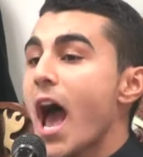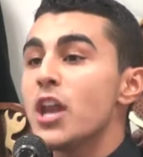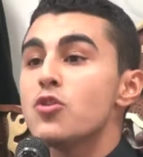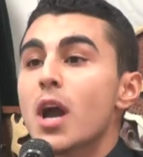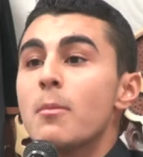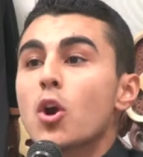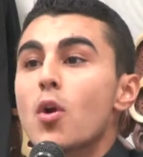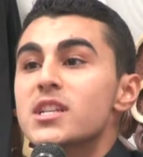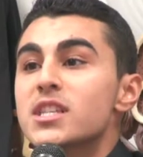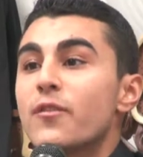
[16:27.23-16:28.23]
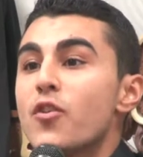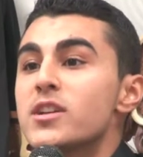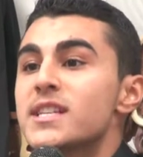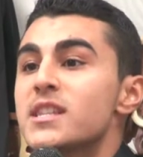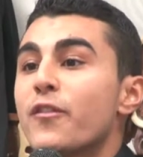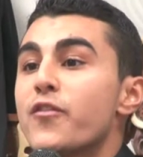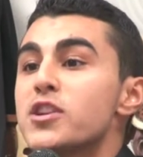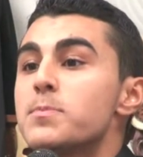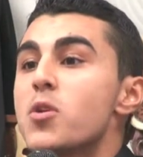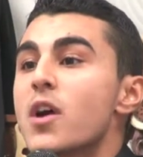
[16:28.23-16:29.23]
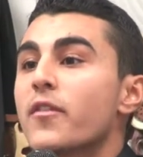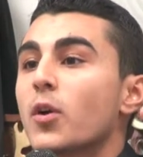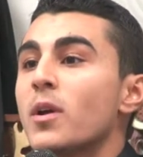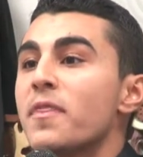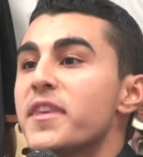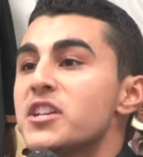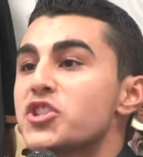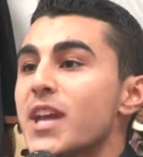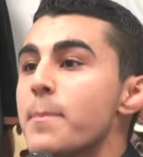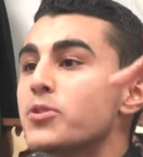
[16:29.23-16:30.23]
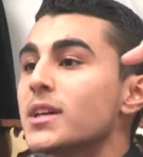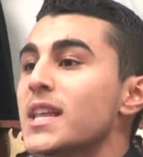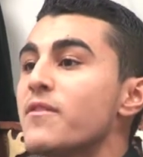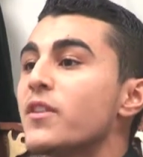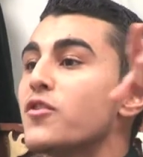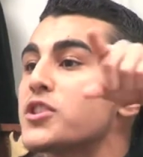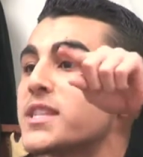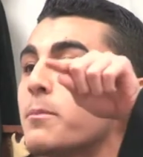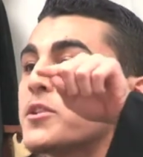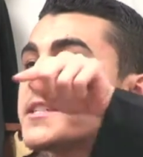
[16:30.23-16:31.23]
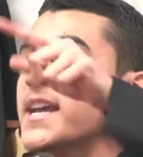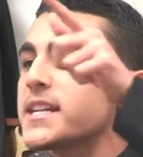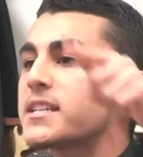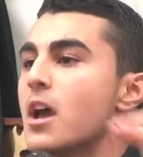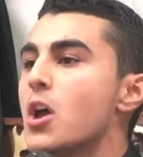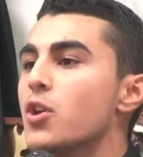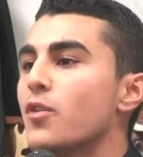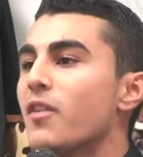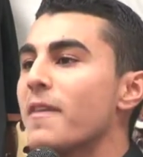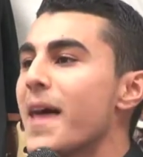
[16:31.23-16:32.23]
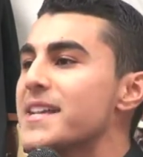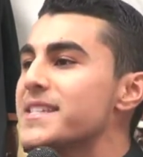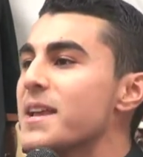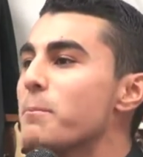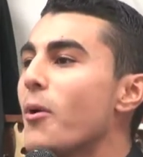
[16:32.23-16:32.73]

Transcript: and you come across the verse in the first book of Corinthians, chapter 11, verse number 6, you find that St.